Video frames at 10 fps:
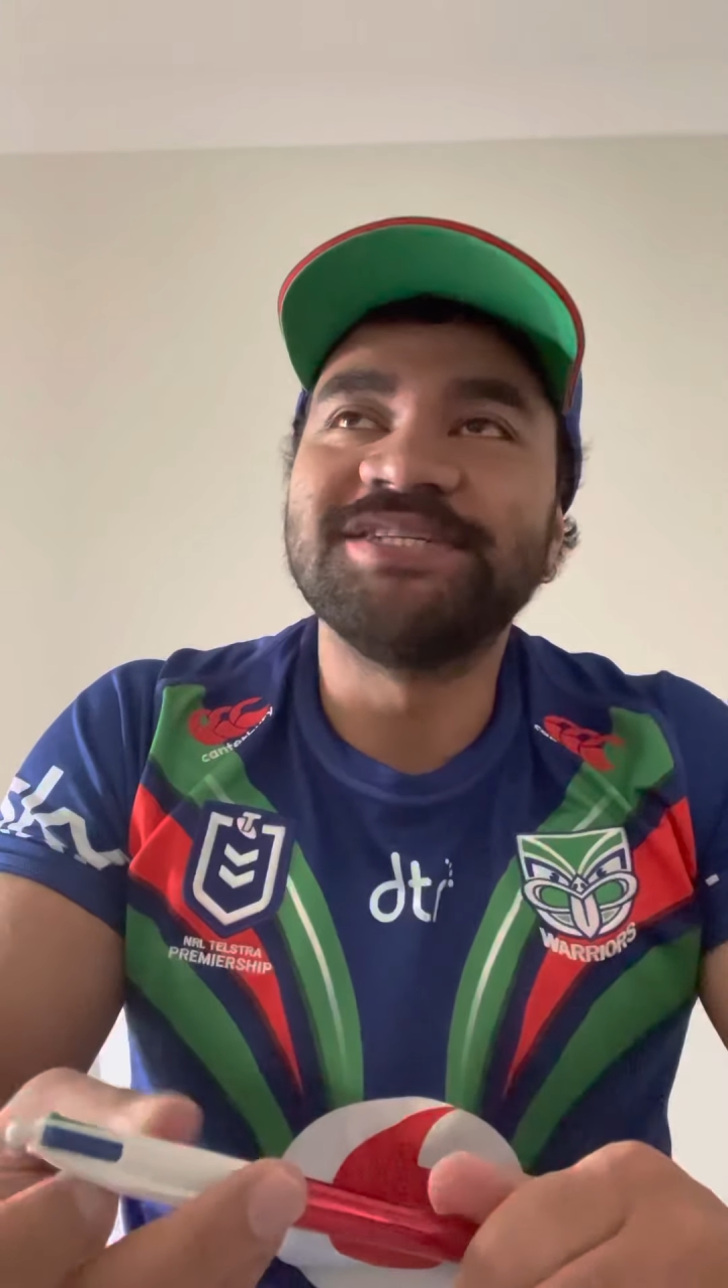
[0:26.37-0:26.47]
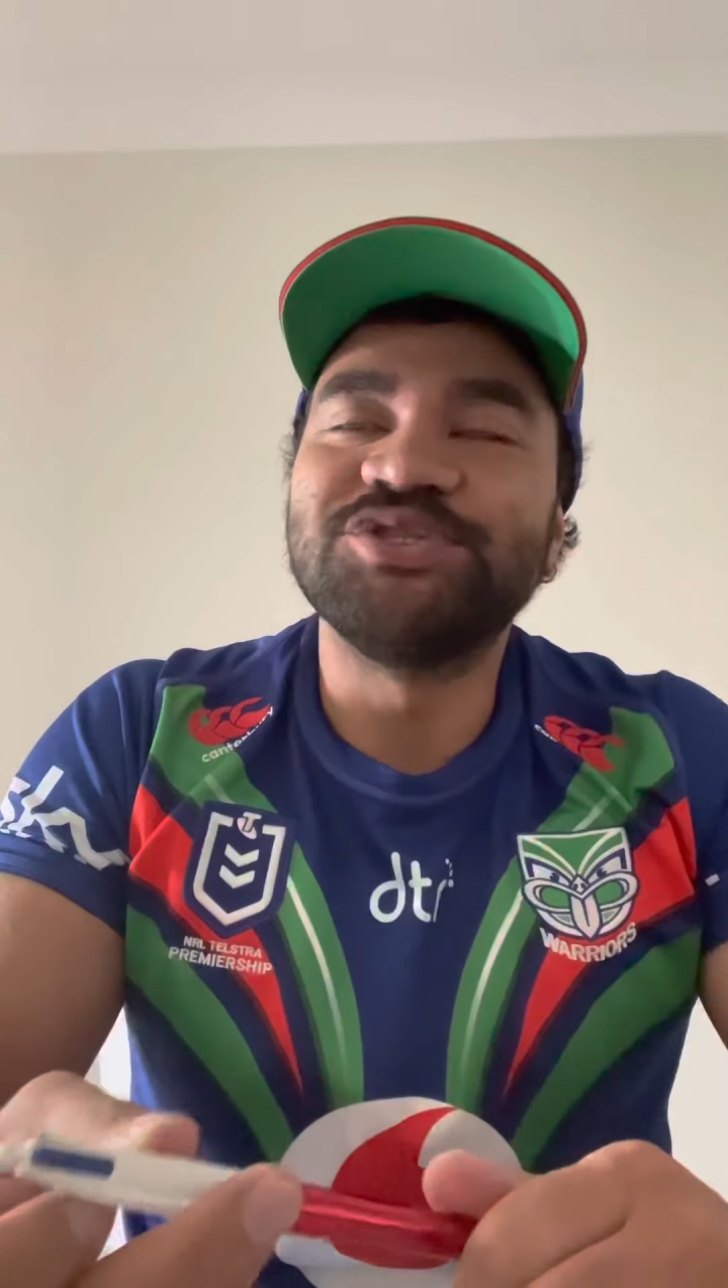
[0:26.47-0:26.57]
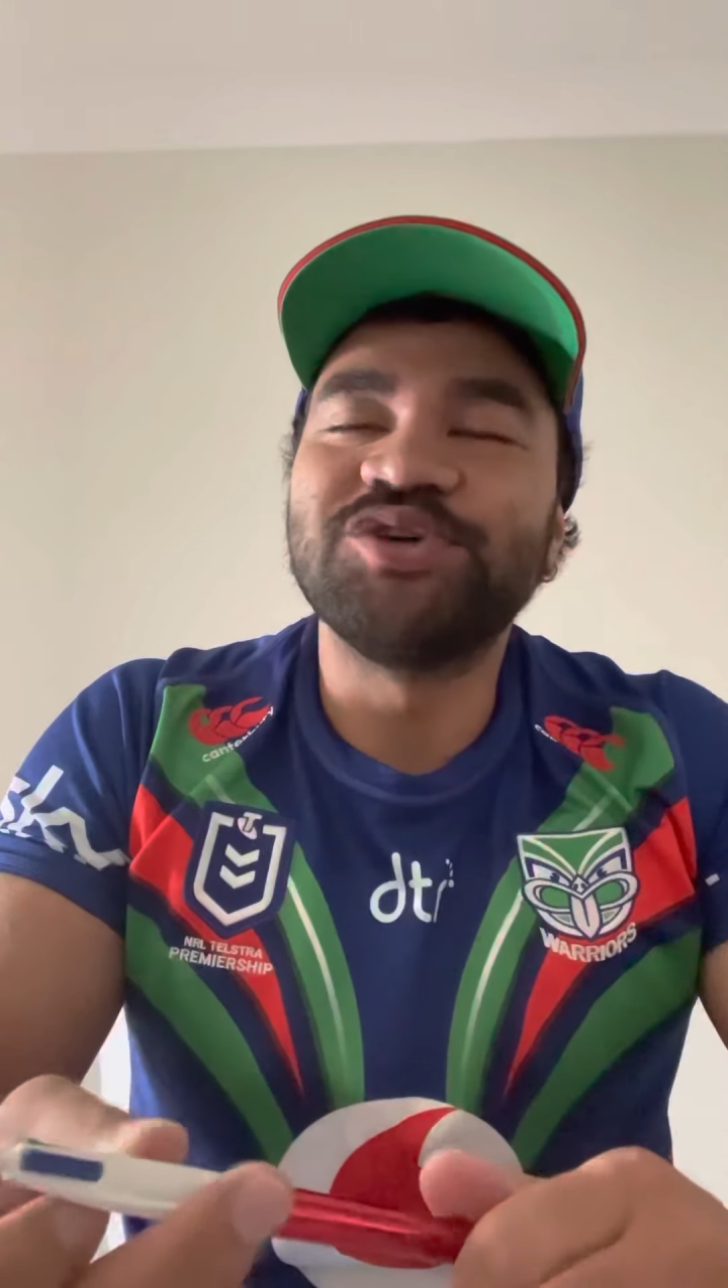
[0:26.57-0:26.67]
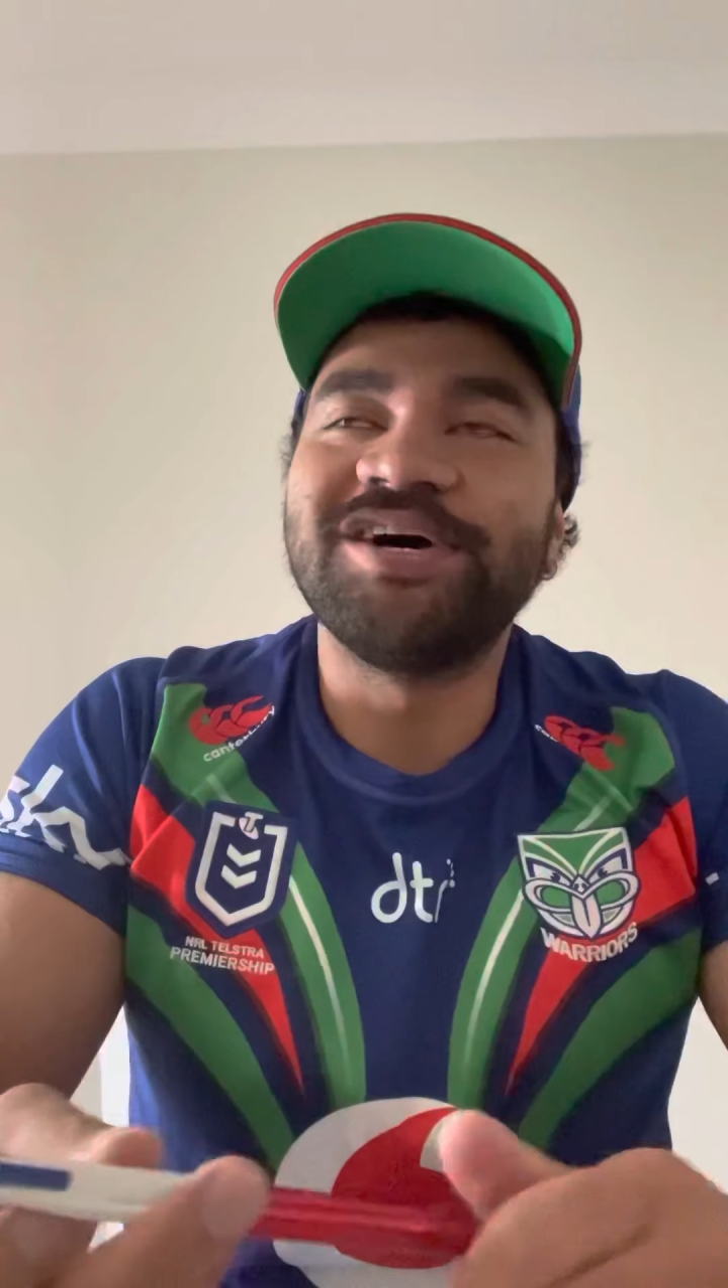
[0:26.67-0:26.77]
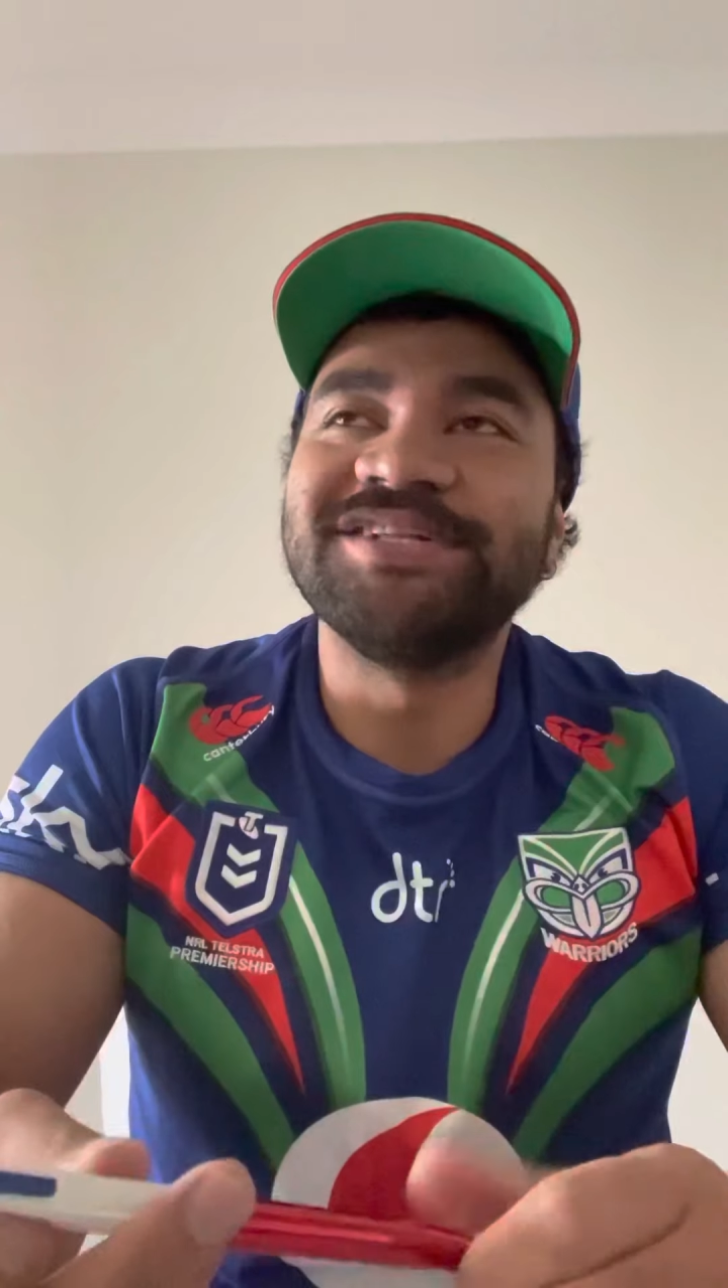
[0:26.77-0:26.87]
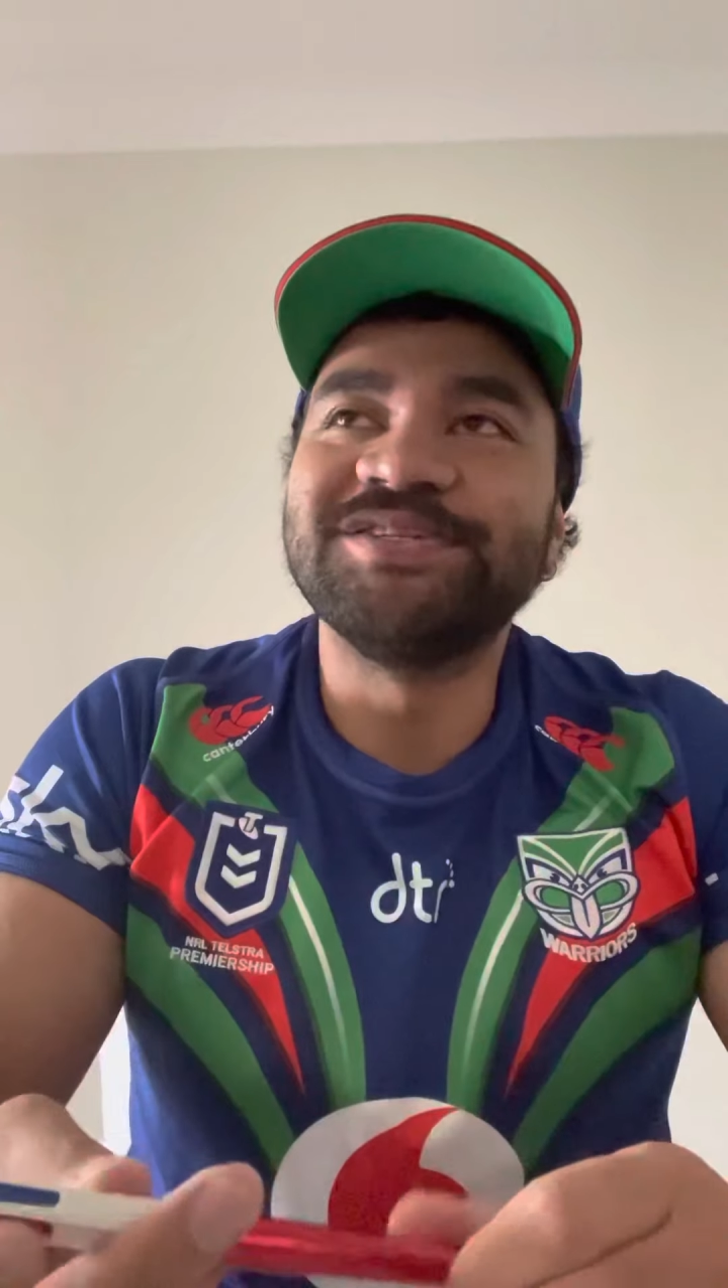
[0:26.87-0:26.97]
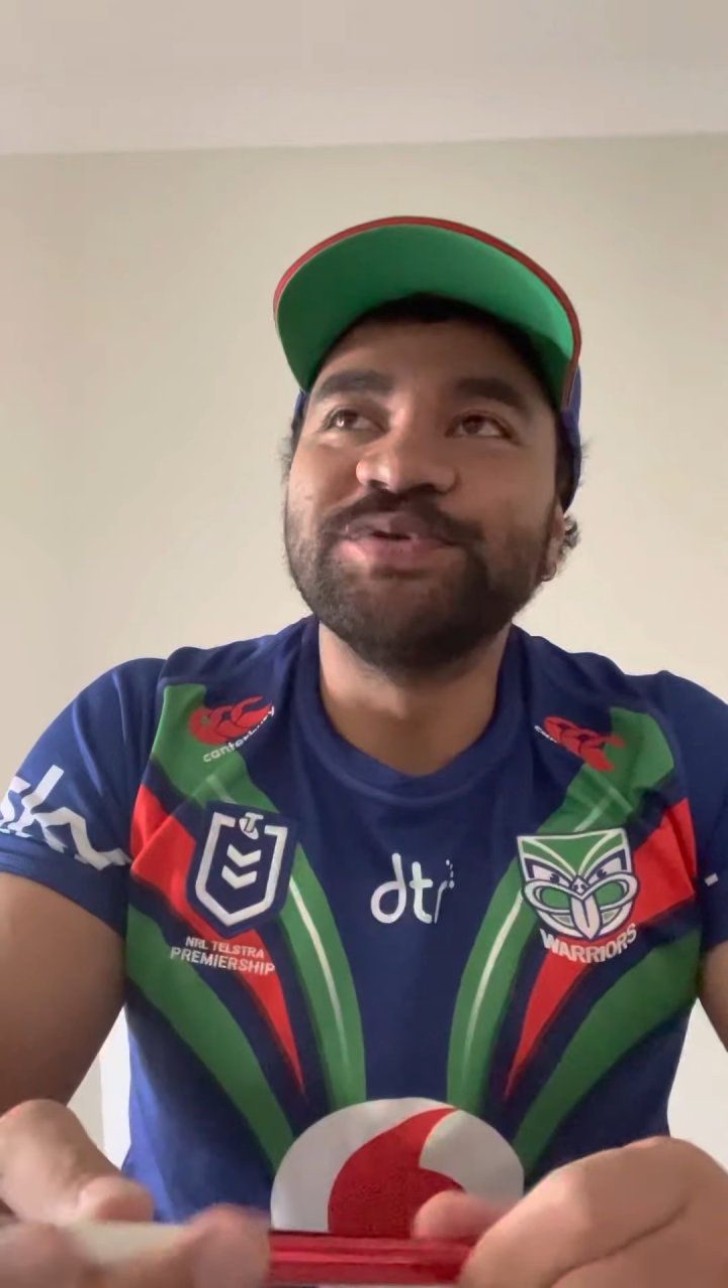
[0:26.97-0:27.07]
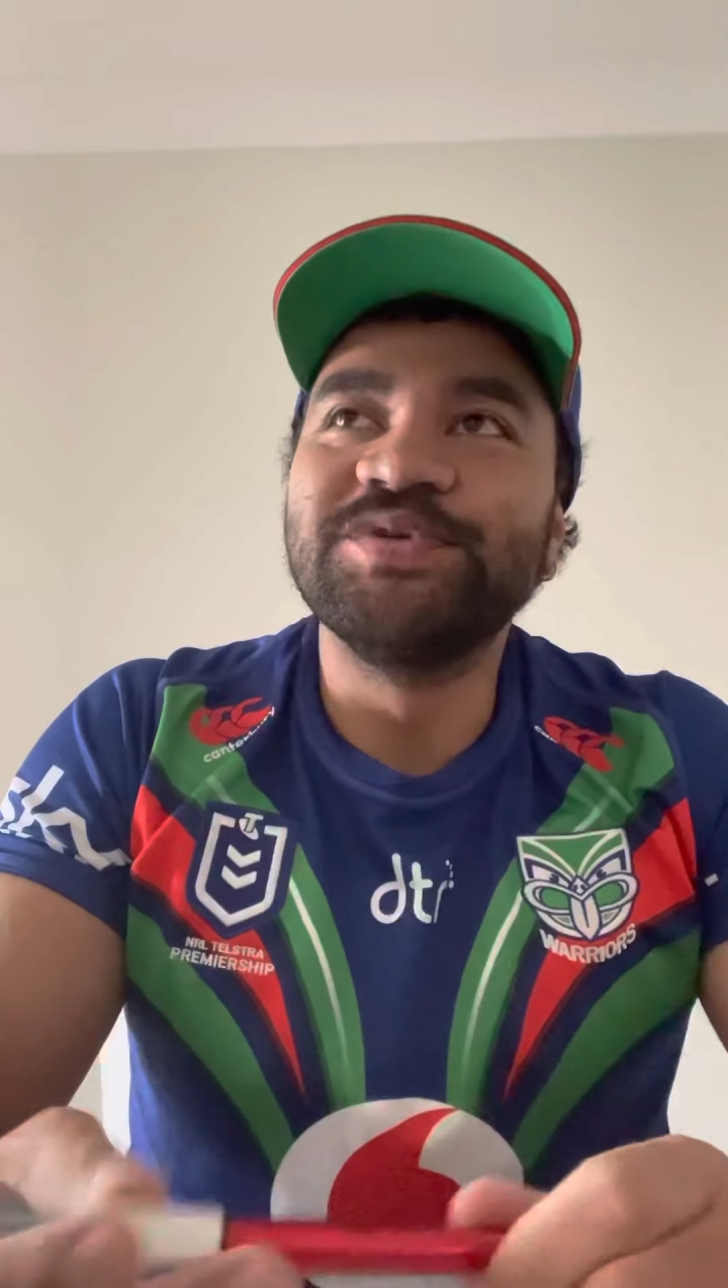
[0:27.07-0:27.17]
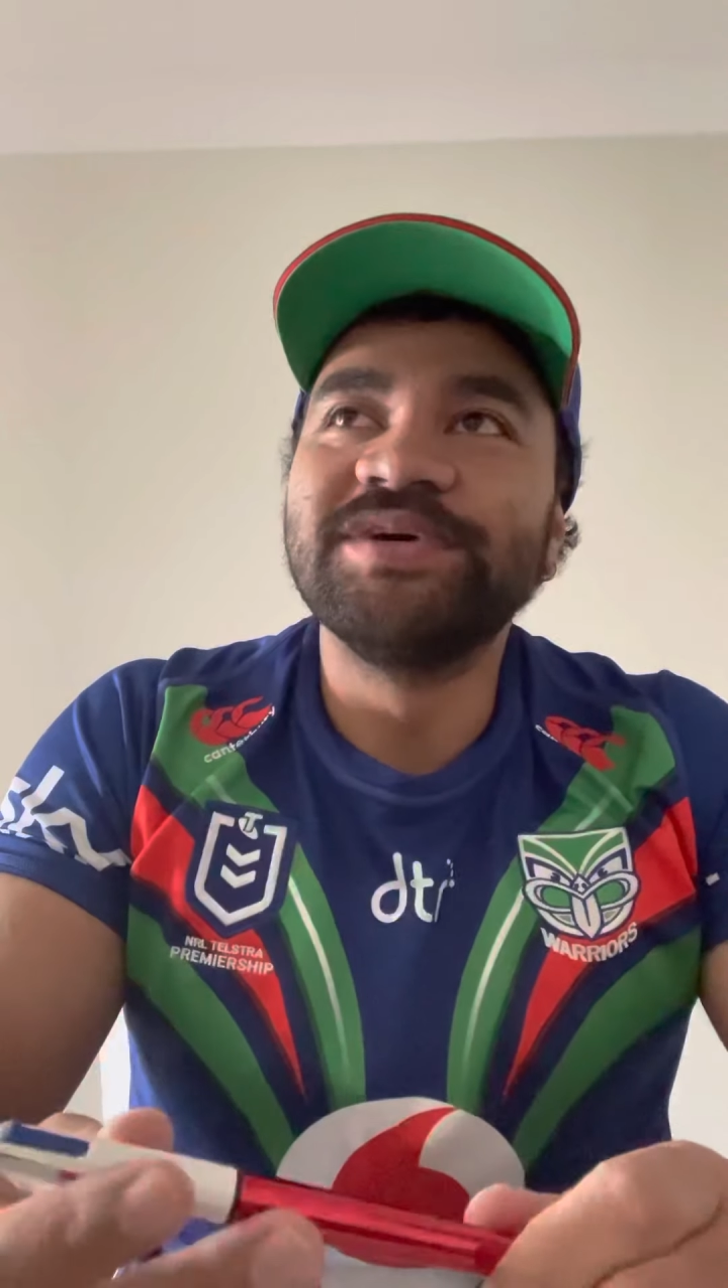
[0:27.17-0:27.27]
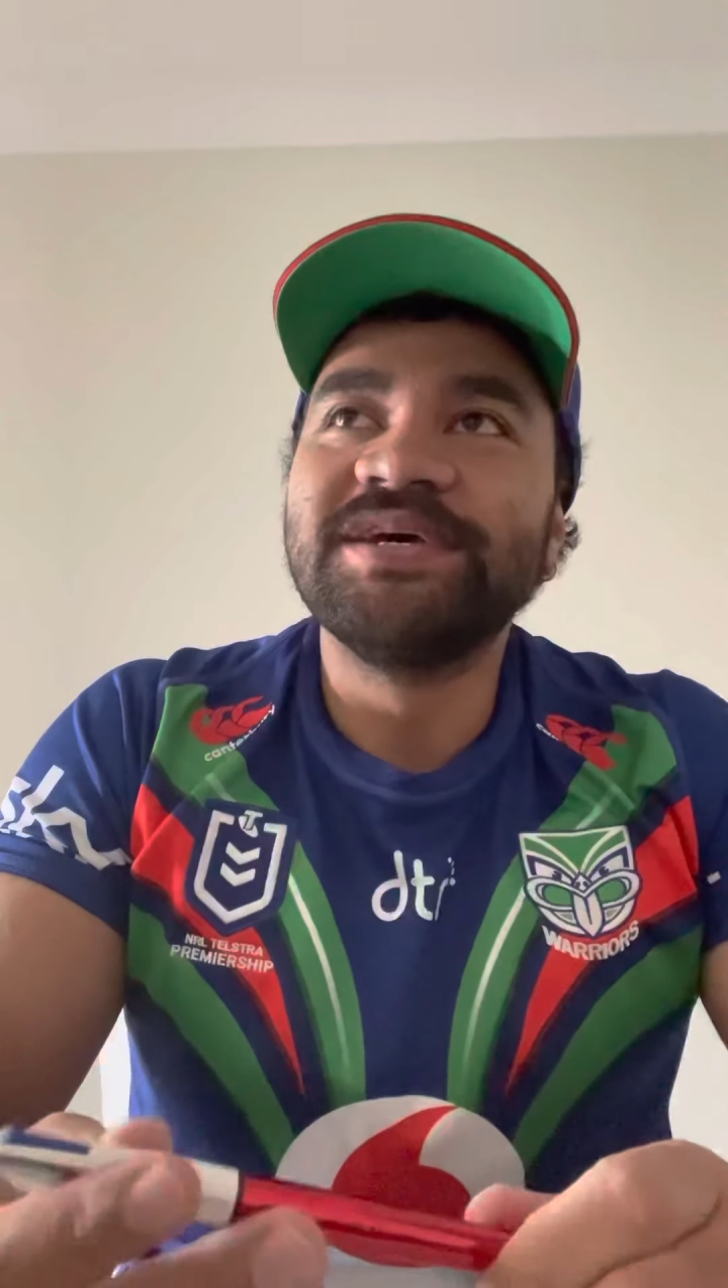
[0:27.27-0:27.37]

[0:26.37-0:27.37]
to trying to